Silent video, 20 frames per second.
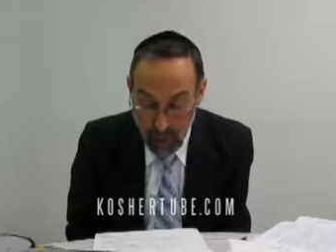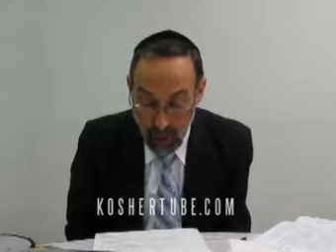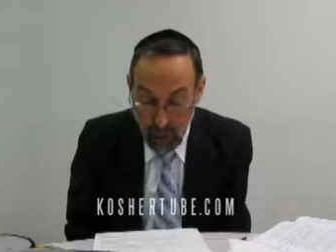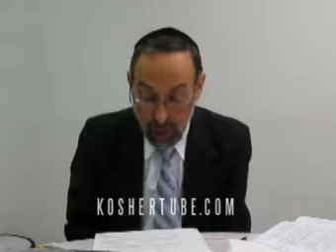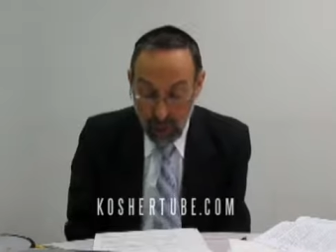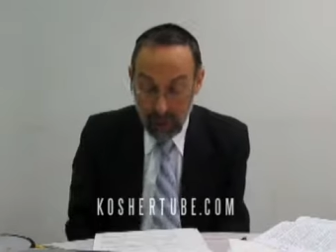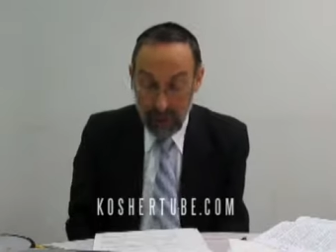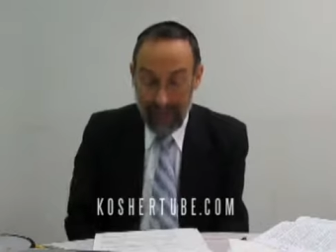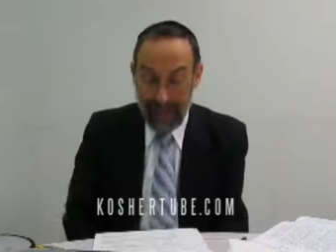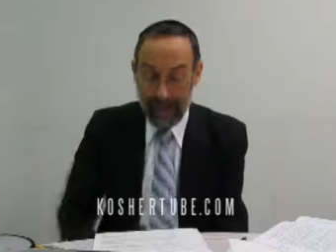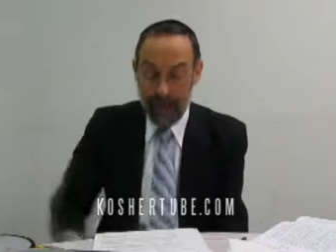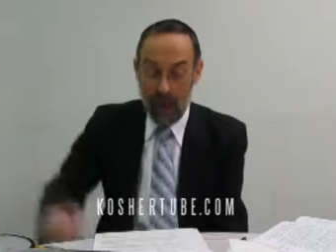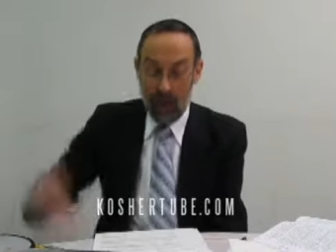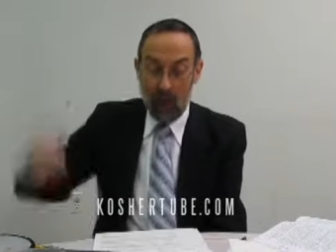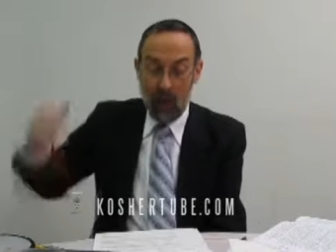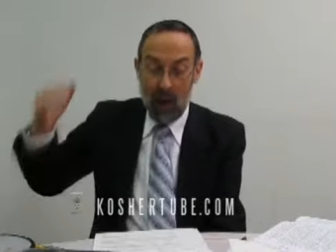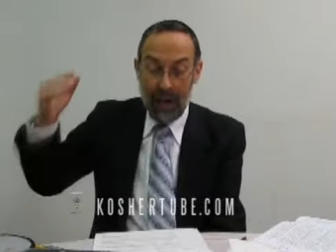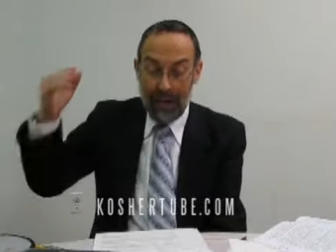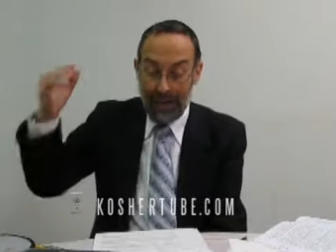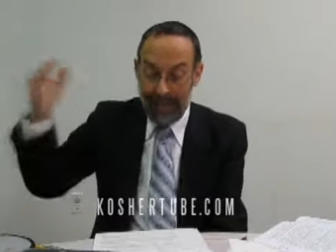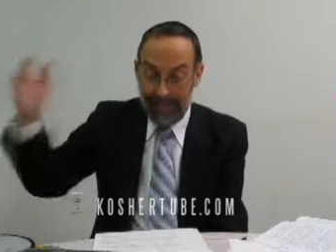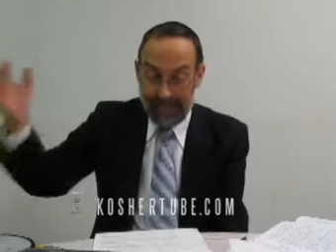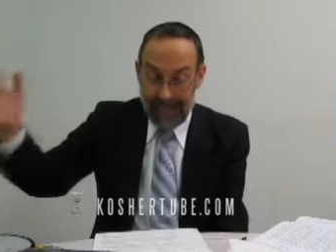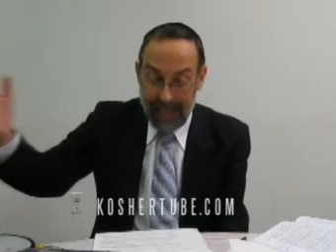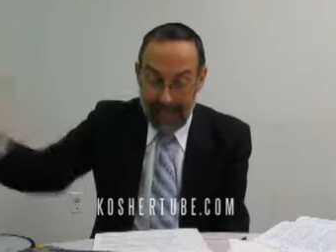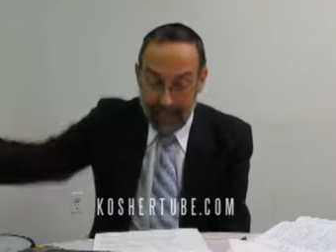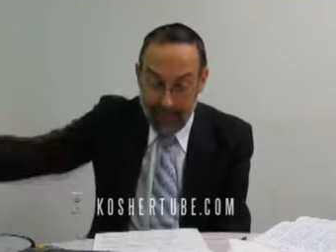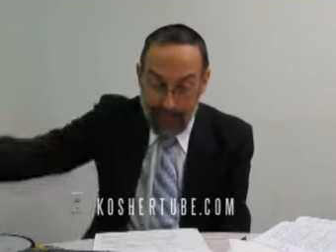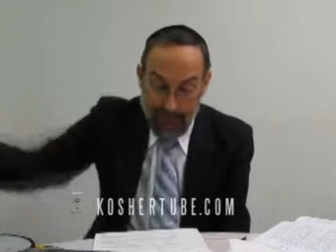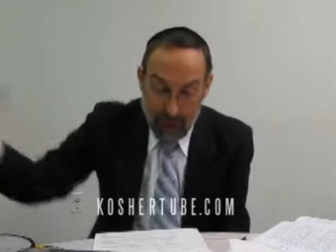Lamar, why didn't he say
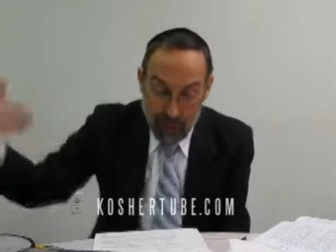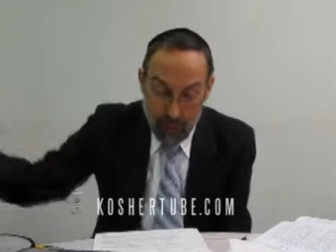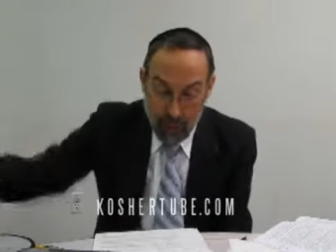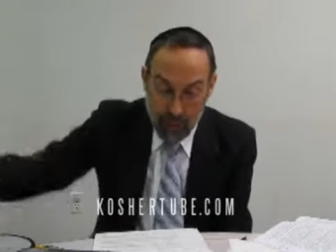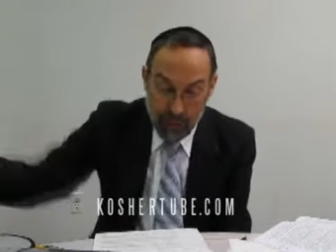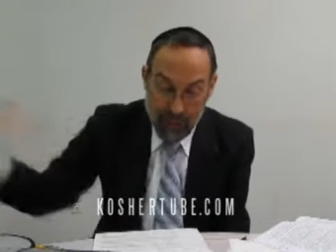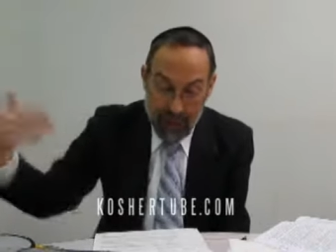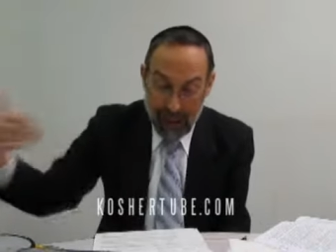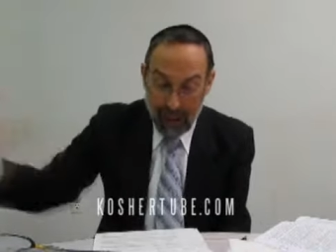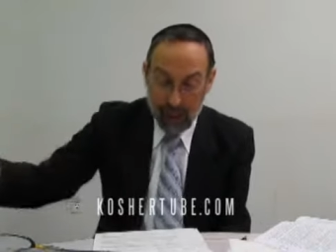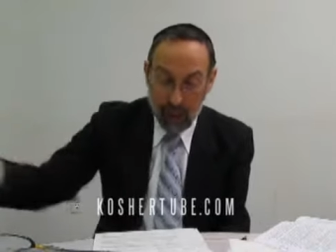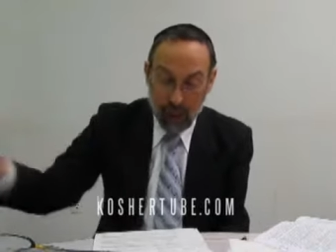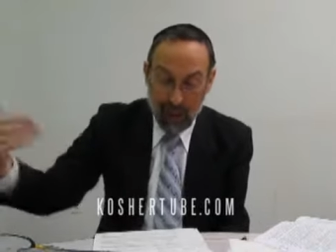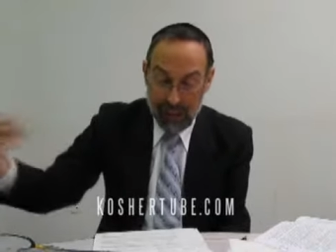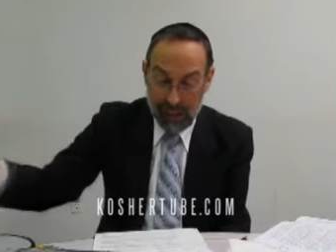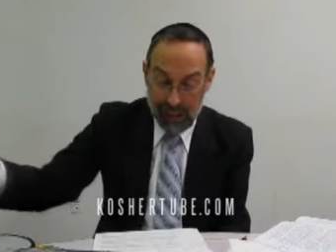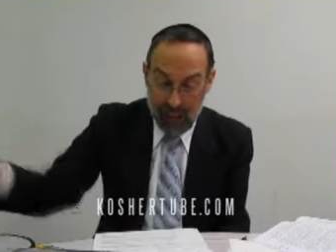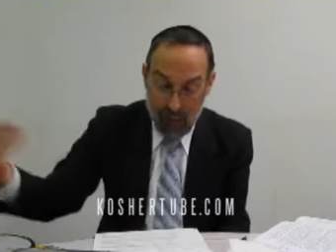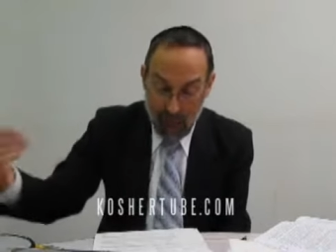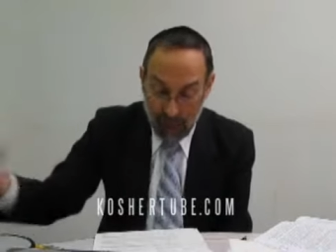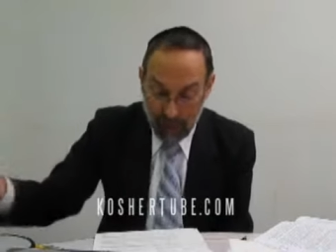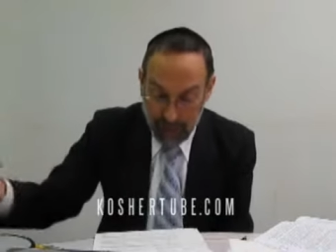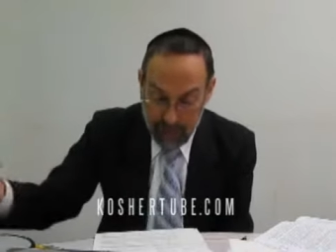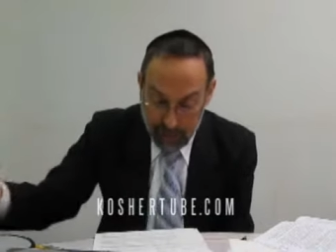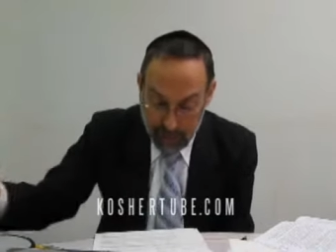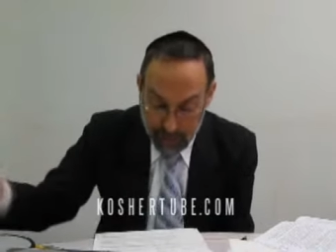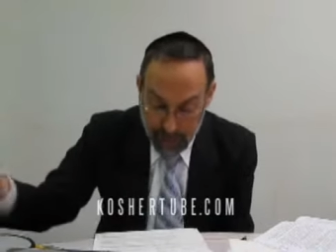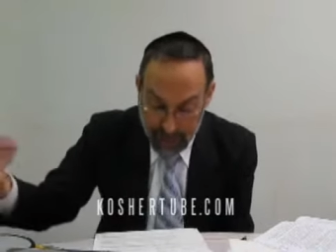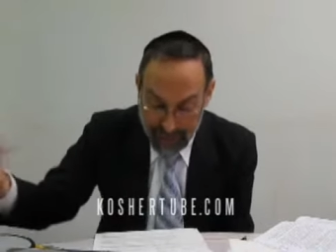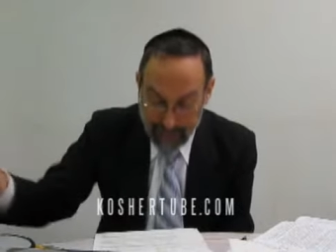to Maruva, Louis, Ovi,
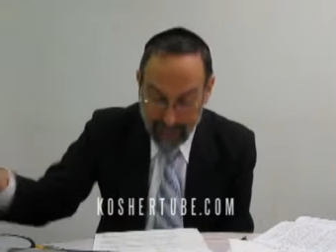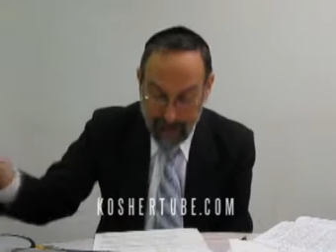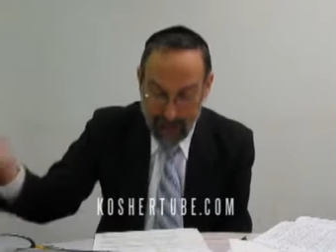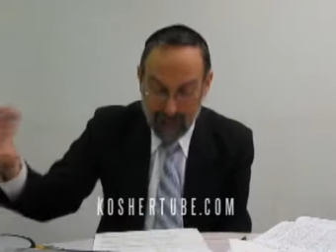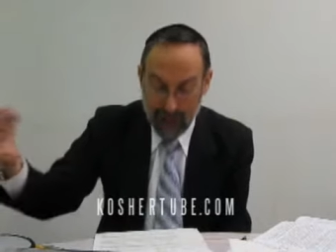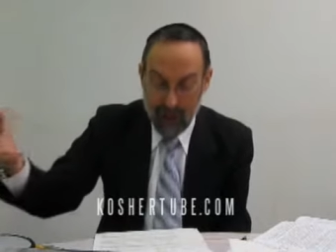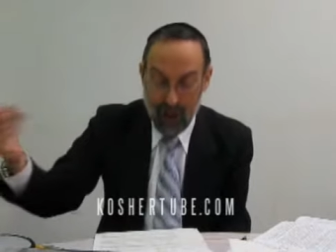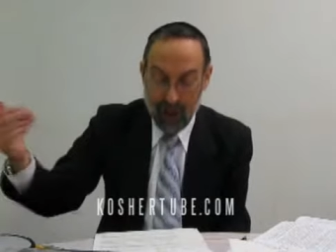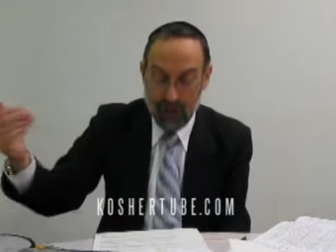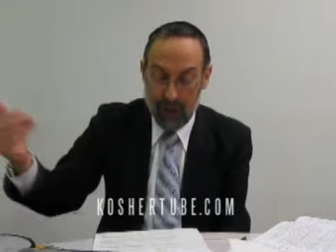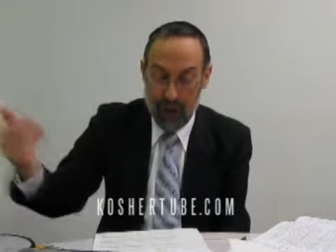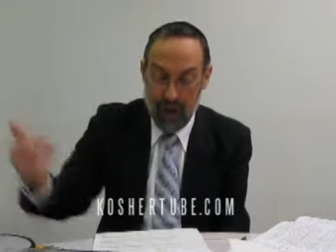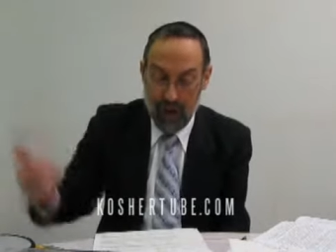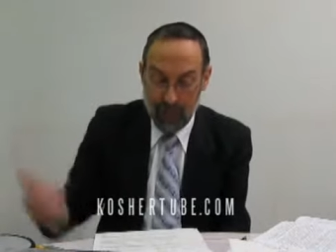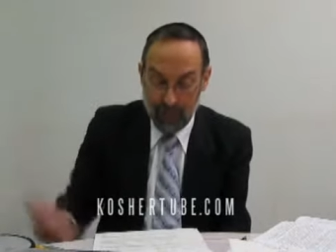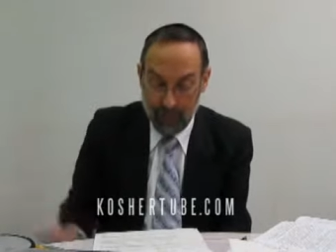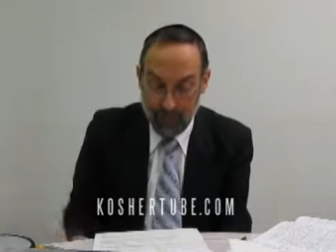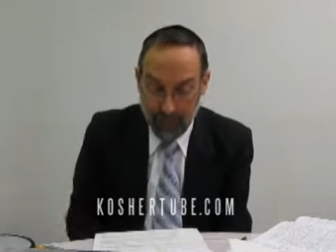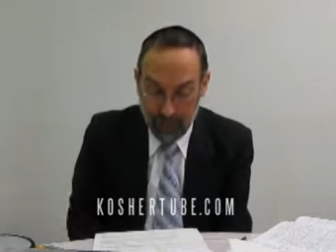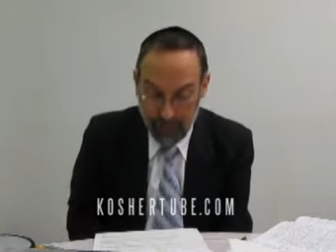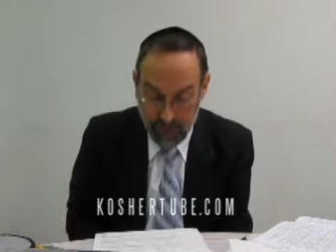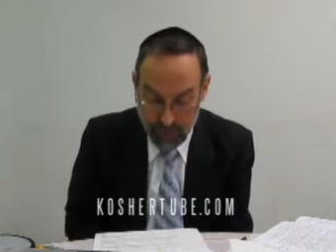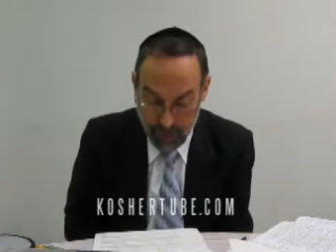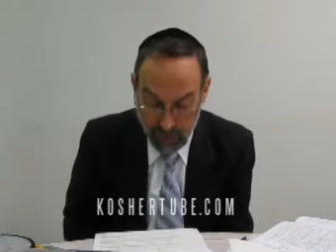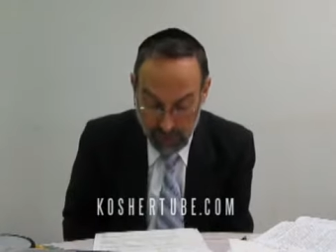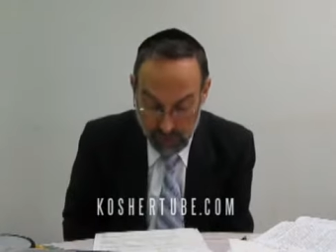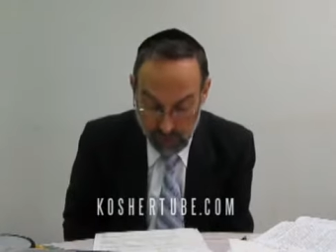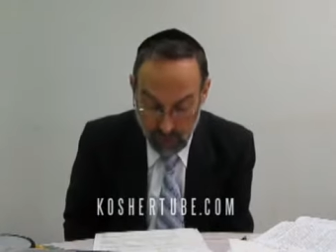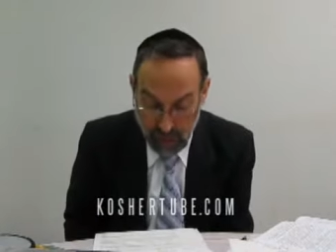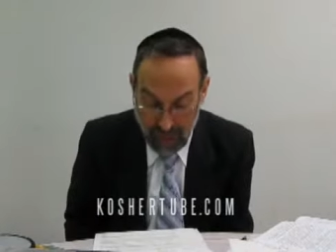bring my father up to
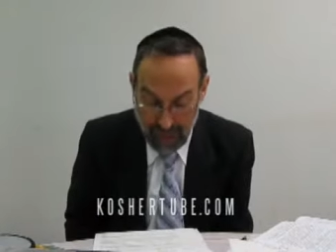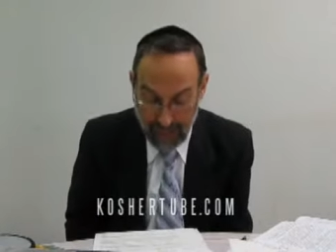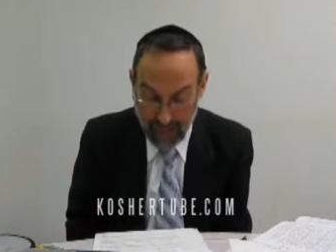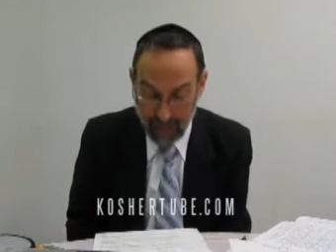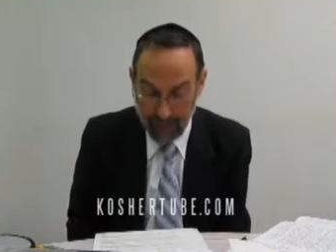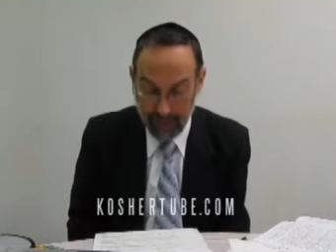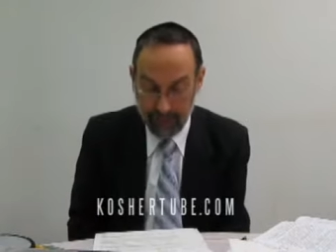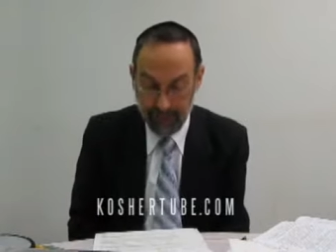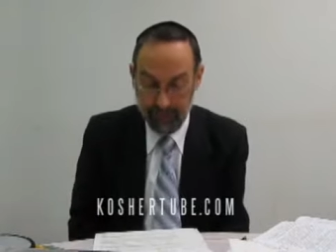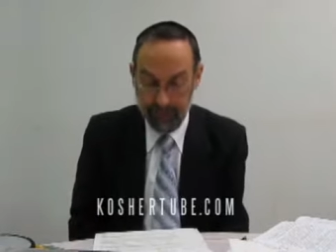Mitzrayim,